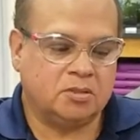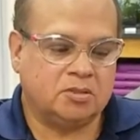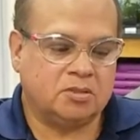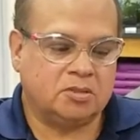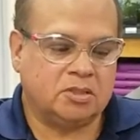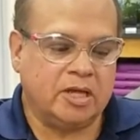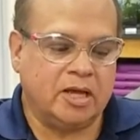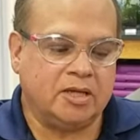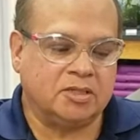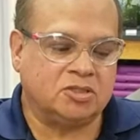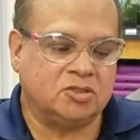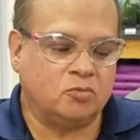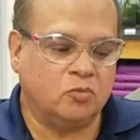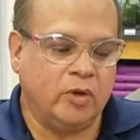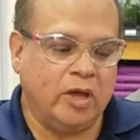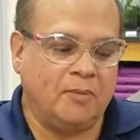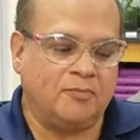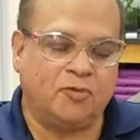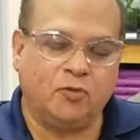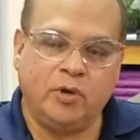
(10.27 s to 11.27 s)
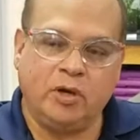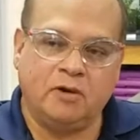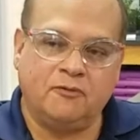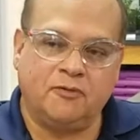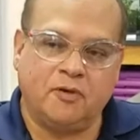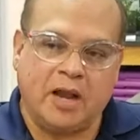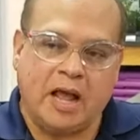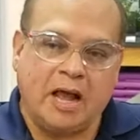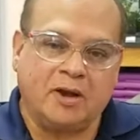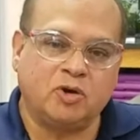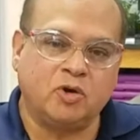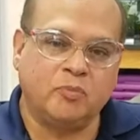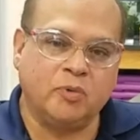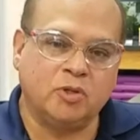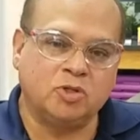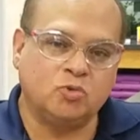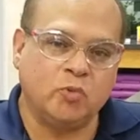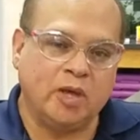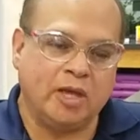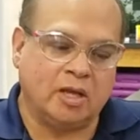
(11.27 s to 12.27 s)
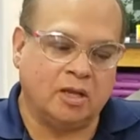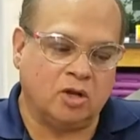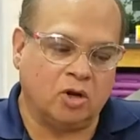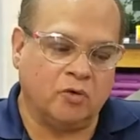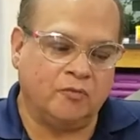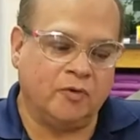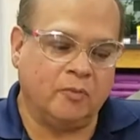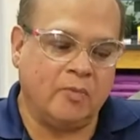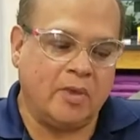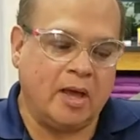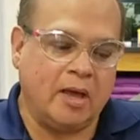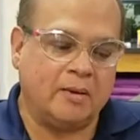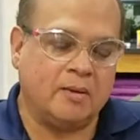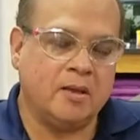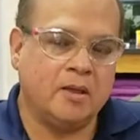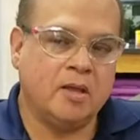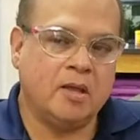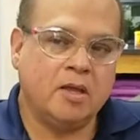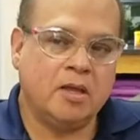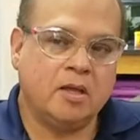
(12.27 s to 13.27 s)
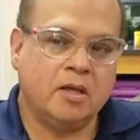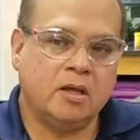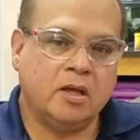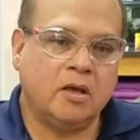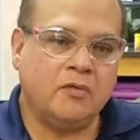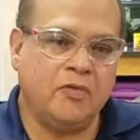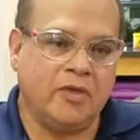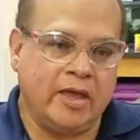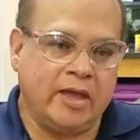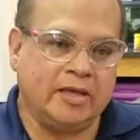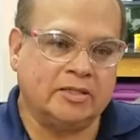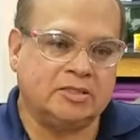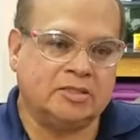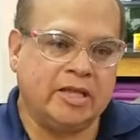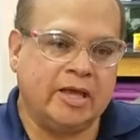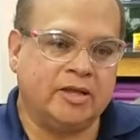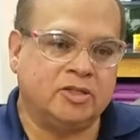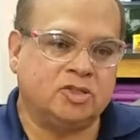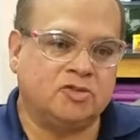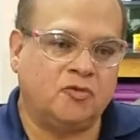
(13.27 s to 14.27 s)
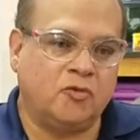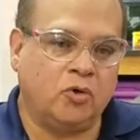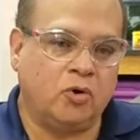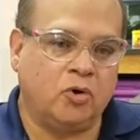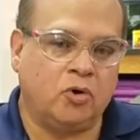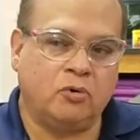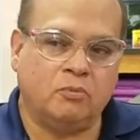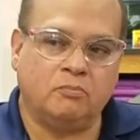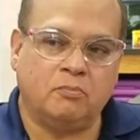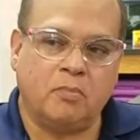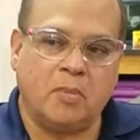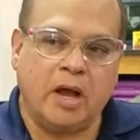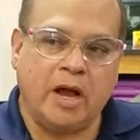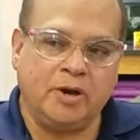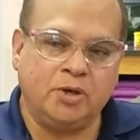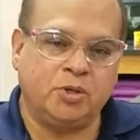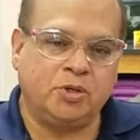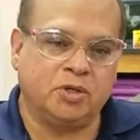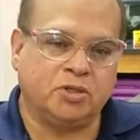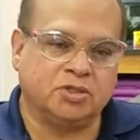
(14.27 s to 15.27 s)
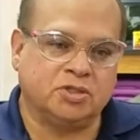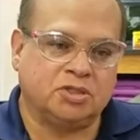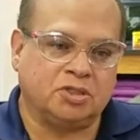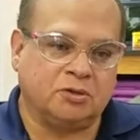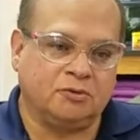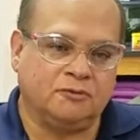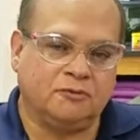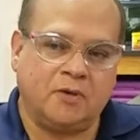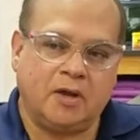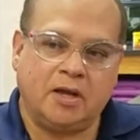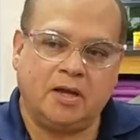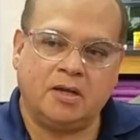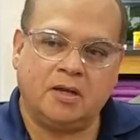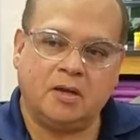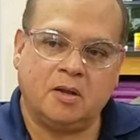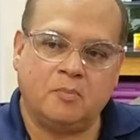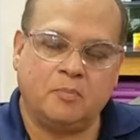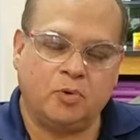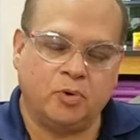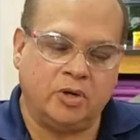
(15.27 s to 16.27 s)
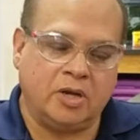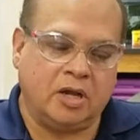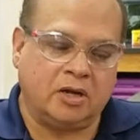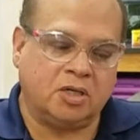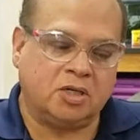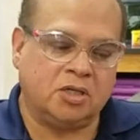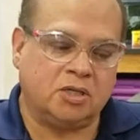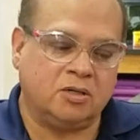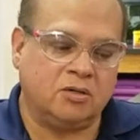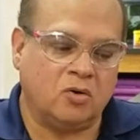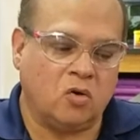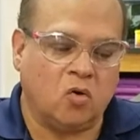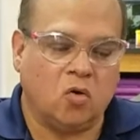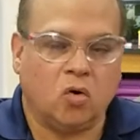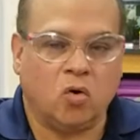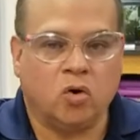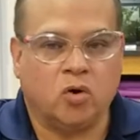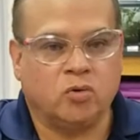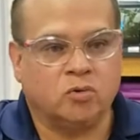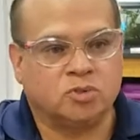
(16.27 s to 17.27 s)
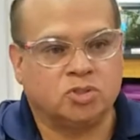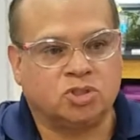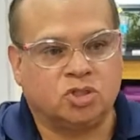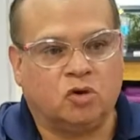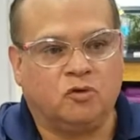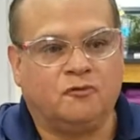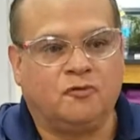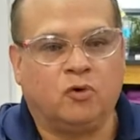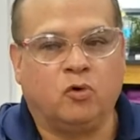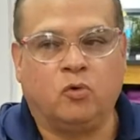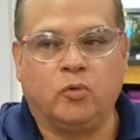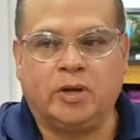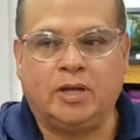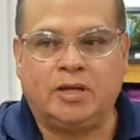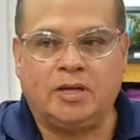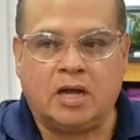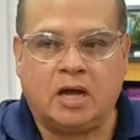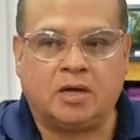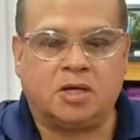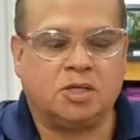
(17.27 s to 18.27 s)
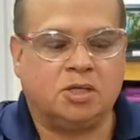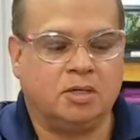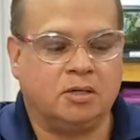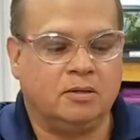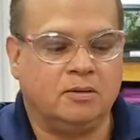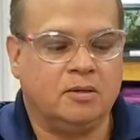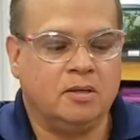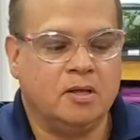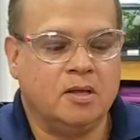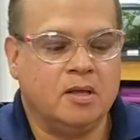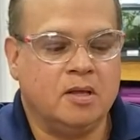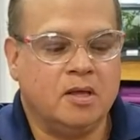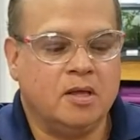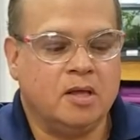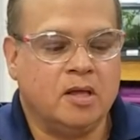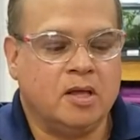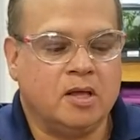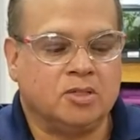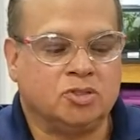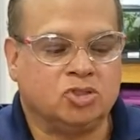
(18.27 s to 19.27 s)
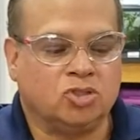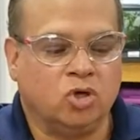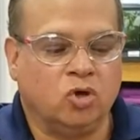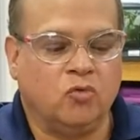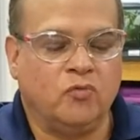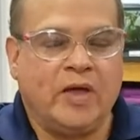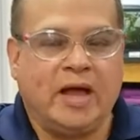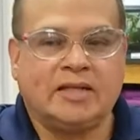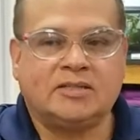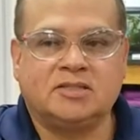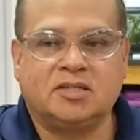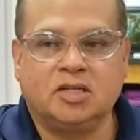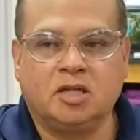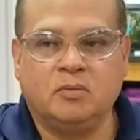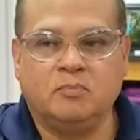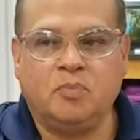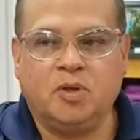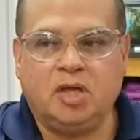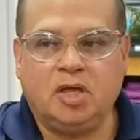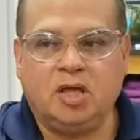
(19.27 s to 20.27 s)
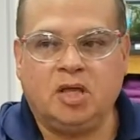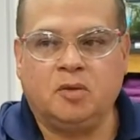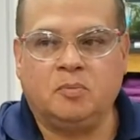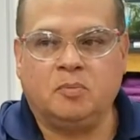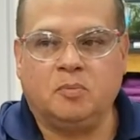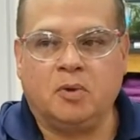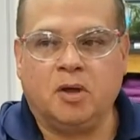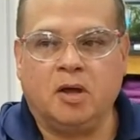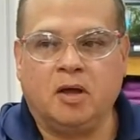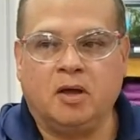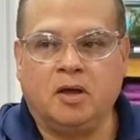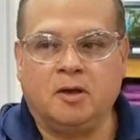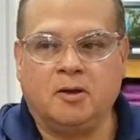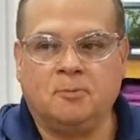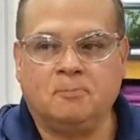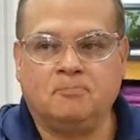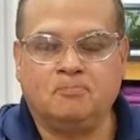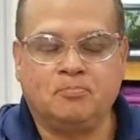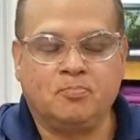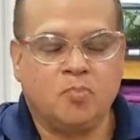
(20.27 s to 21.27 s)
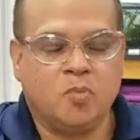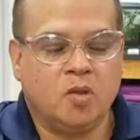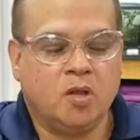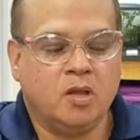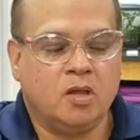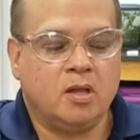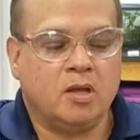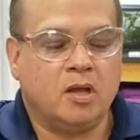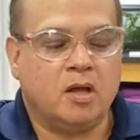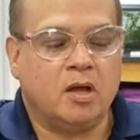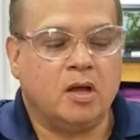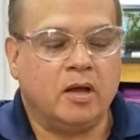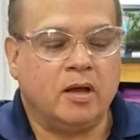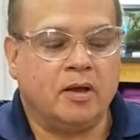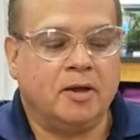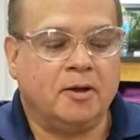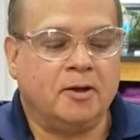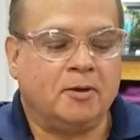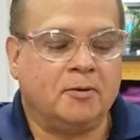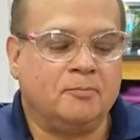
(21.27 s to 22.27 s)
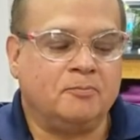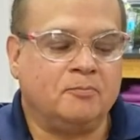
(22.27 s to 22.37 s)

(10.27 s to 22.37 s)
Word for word: tests and we have three different attributes we can learn from that. The S stands for hydrogen sulfide production or sulfur reduction. So that's gonna be, um, uh,